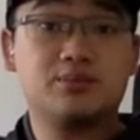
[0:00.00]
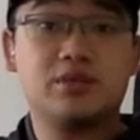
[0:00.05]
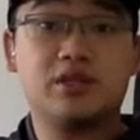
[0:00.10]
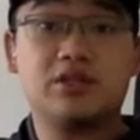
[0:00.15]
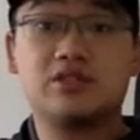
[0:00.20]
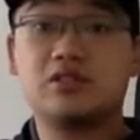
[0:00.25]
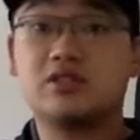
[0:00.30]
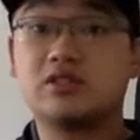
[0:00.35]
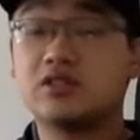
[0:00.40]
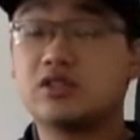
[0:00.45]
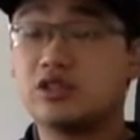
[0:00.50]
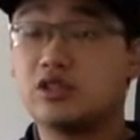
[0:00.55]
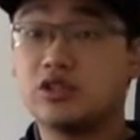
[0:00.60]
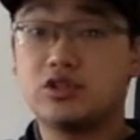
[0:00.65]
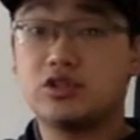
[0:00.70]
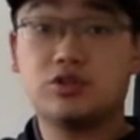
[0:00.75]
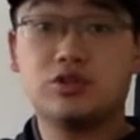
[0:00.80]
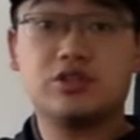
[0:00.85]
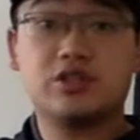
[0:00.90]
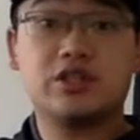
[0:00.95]
Basically, you're
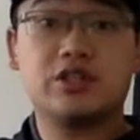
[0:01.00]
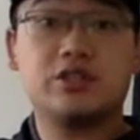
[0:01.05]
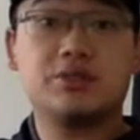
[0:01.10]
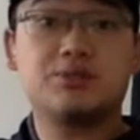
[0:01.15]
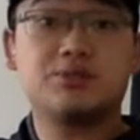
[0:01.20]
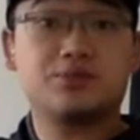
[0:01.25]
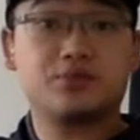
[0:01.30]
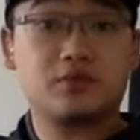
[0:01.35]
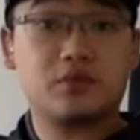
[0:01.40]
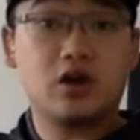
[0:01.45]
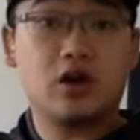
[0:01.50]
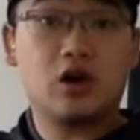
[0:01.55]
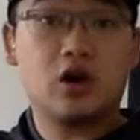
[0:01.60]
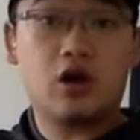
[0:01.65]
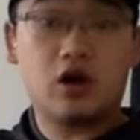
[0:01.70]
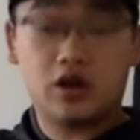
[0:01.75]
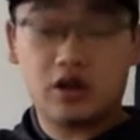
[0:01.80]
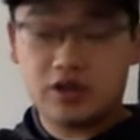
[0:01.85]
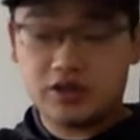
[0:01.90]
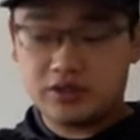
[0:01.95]
using the
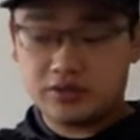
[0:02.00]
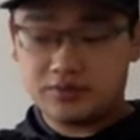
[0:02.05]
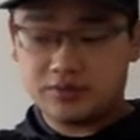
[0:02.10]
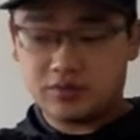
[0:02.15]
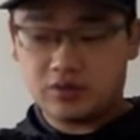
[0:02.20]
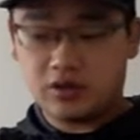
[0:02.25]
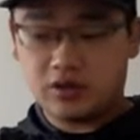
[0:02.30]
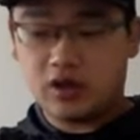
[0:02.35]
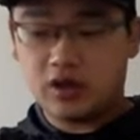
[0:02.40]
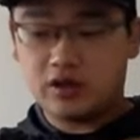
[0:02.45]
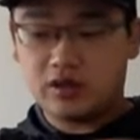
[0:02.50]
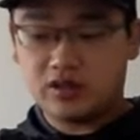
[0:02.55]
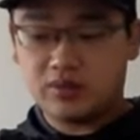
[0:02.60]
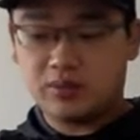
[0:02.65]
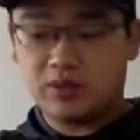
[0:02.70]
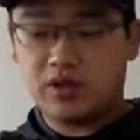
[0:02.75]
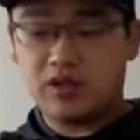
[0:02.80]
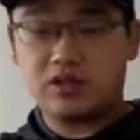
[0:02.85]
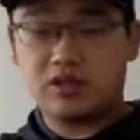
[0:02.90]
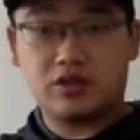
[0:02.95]
hardest
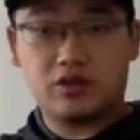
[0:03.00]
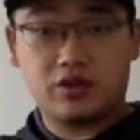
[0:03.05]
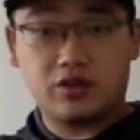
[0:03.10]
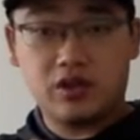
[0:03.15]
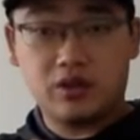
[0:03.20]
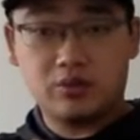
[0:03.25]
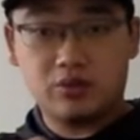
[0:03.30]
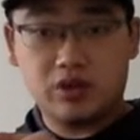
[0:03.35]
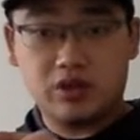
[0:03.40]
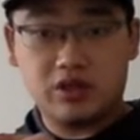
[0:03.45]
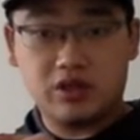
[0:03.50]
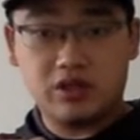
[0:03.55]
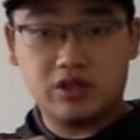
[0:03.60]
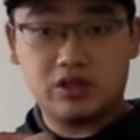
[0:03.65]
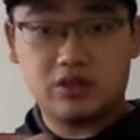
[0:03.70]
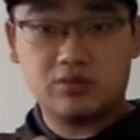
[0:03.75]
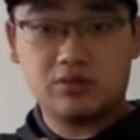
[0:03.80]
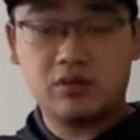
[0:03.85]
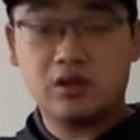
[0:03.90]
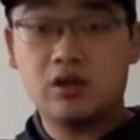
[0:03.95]
part of your thumb right
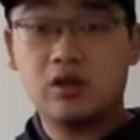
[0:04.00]
here.